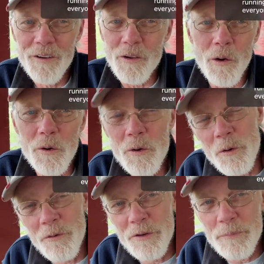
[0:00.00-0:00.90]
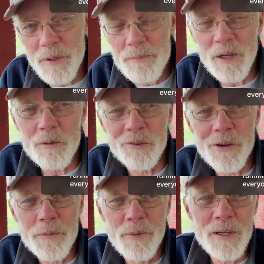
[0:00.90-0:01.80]
know who the VP pick was
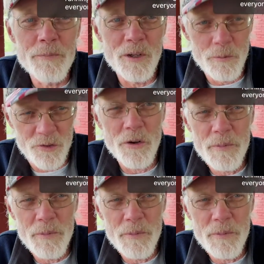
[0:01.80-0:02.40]
going to be, but it was going to be a